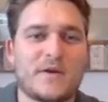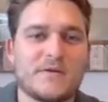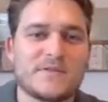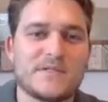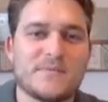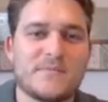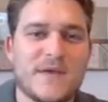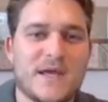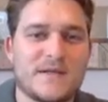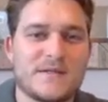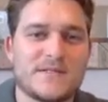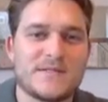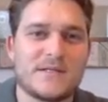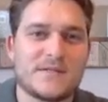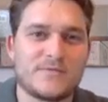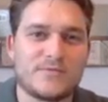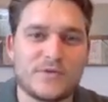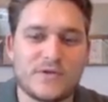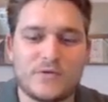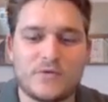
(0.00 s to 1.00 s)

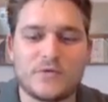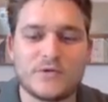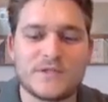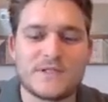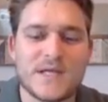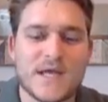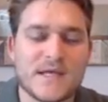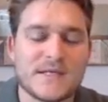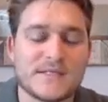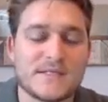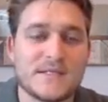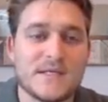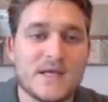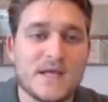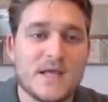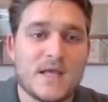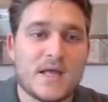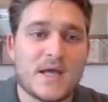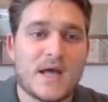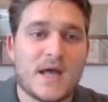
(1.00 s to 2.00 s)
somatosensory cortex.
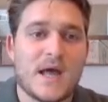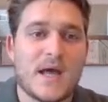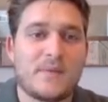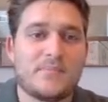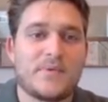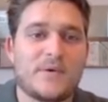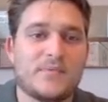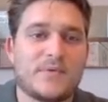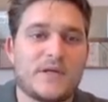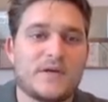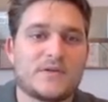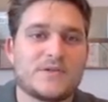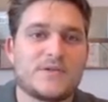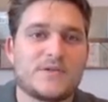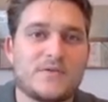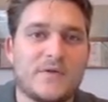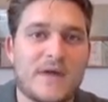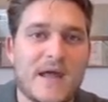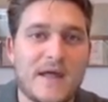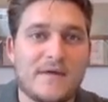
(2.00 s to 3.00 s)
But we
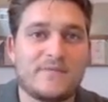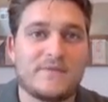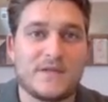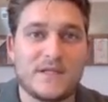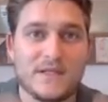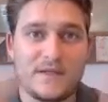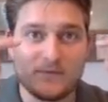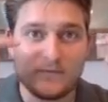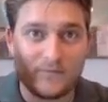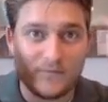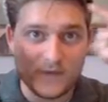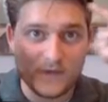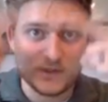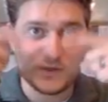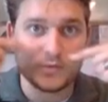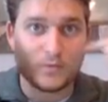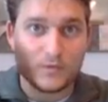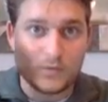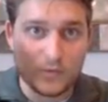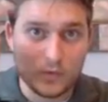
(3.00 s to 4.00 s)
also have the
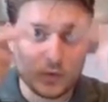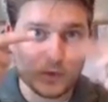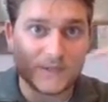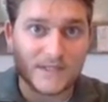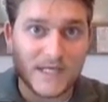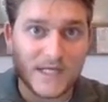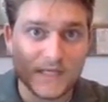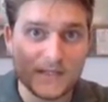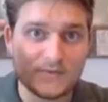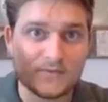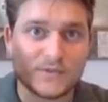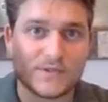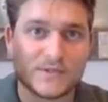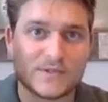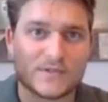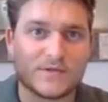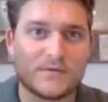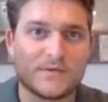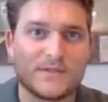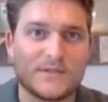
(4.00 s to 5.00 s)
visual cortex, which
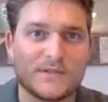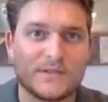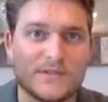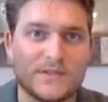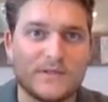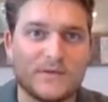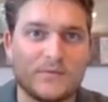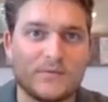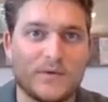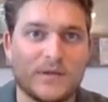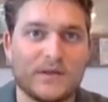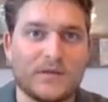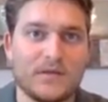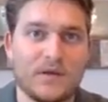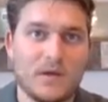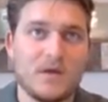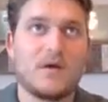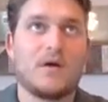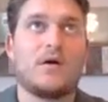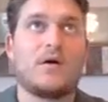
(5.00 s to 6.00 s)
is going to deal with
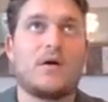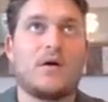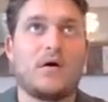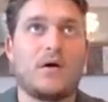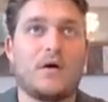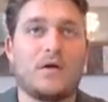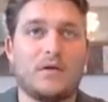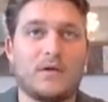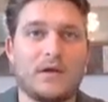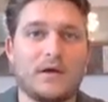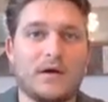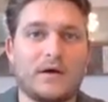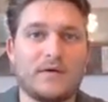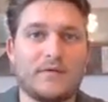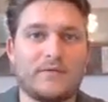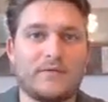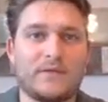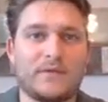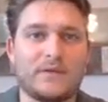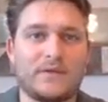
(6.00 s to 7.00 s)
all
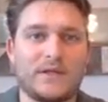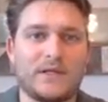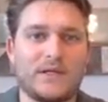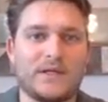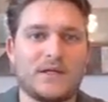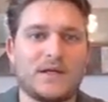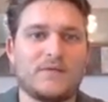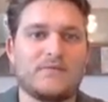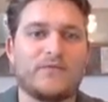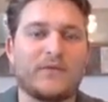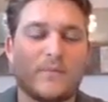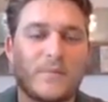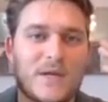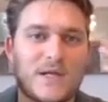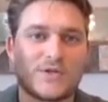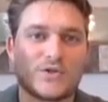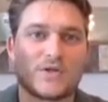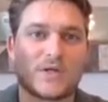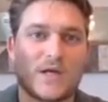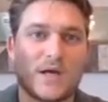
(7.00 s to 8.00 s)
of the
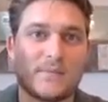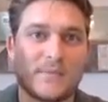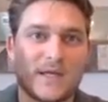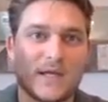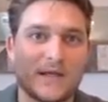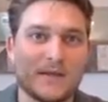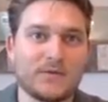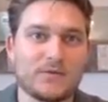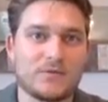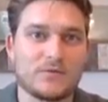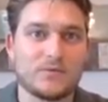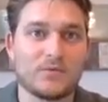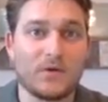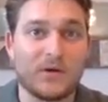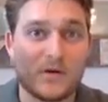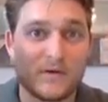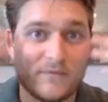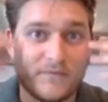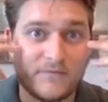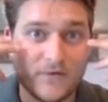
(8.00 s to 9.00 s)
information coming in through
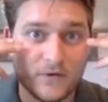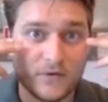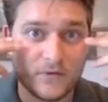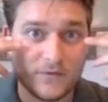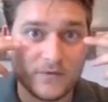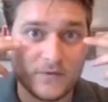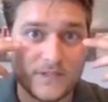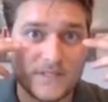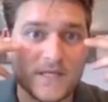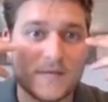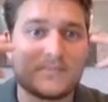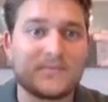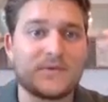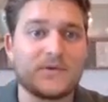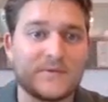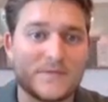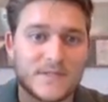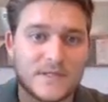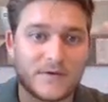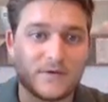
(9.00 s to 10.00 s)
our
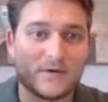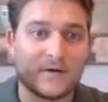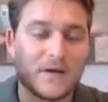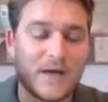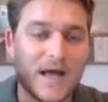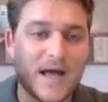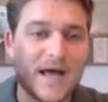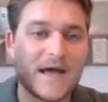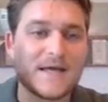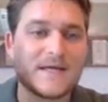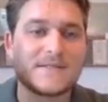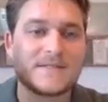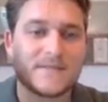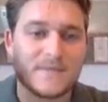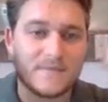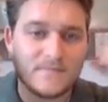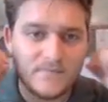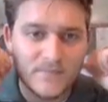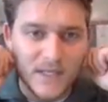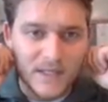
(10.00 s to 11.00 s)
photoreceptors in our
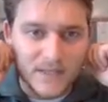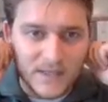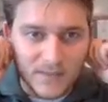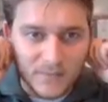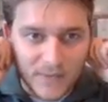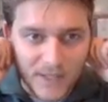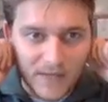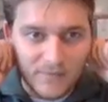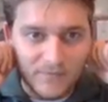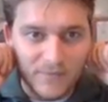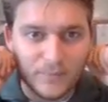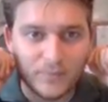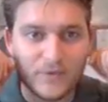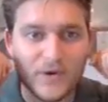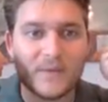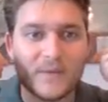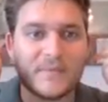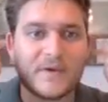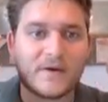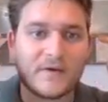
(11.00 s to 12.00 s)
eyes. And then we have a
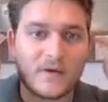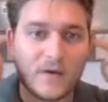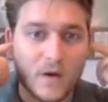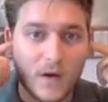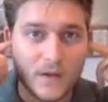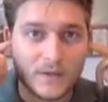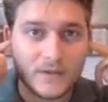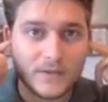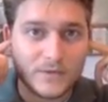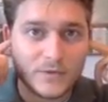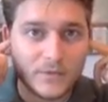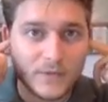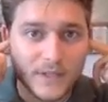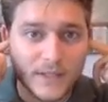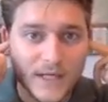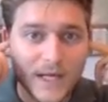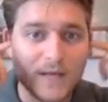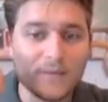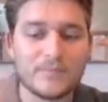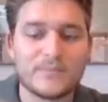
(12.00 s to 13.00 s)
primary
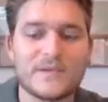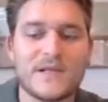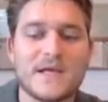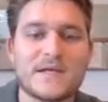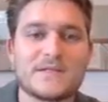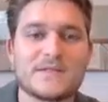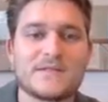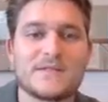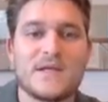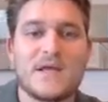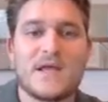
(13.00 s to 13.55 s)
auditory cortex.